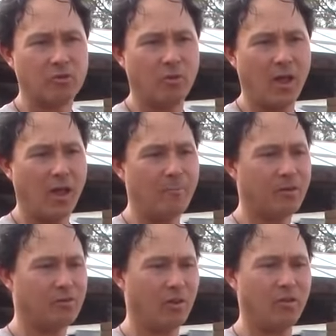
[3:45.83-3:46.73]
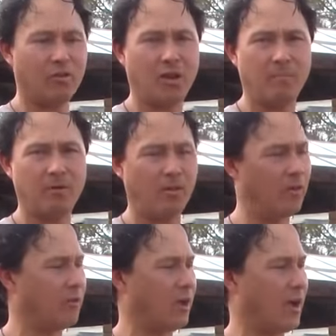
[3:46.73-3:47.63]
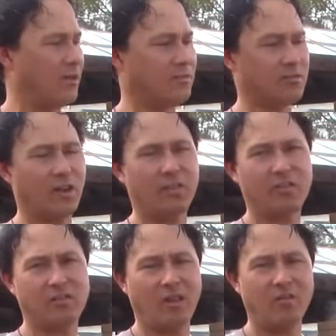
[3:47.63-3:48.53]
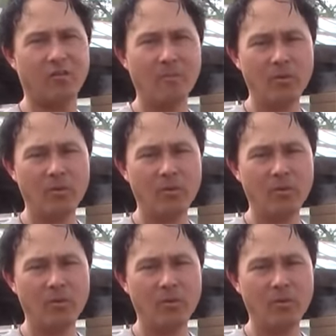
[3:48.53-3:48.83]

don't have because the other guys just got the standard